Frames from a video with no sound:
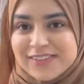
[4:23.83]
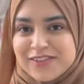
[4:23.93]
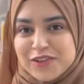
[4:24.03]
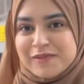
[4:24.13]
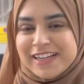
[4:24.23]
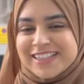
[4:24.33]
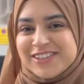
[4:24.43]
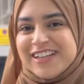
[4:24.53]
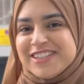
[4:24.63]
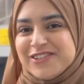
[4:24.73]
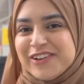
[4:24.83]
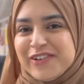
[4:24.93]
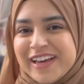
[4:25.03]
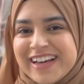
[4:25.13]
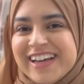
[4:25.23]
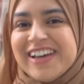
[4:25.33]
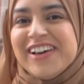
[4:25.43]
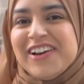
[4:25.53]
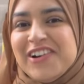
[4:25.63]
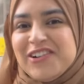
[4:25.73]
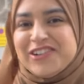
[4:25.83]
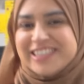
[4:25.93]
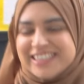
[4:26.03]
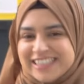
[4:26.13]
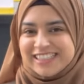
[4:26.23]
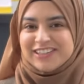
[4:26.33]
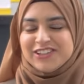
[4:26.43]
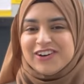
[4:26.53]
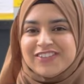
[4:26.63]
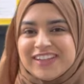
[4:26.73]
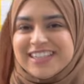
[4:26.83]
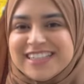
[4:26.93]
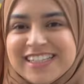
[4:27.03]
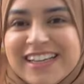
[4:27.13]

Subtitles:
have a few minutes, so let's do a quick OOTD. You can't really see